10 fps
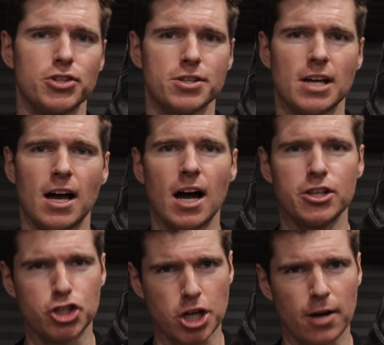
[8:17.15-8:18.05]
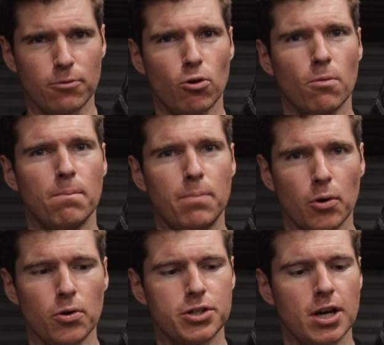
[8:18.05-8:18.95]
just a general
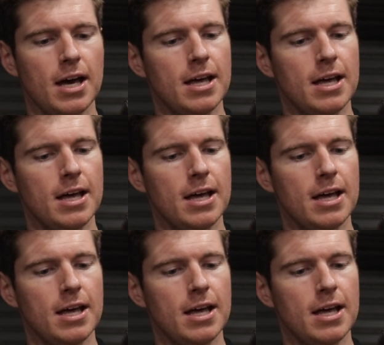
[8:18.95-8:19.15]
boot,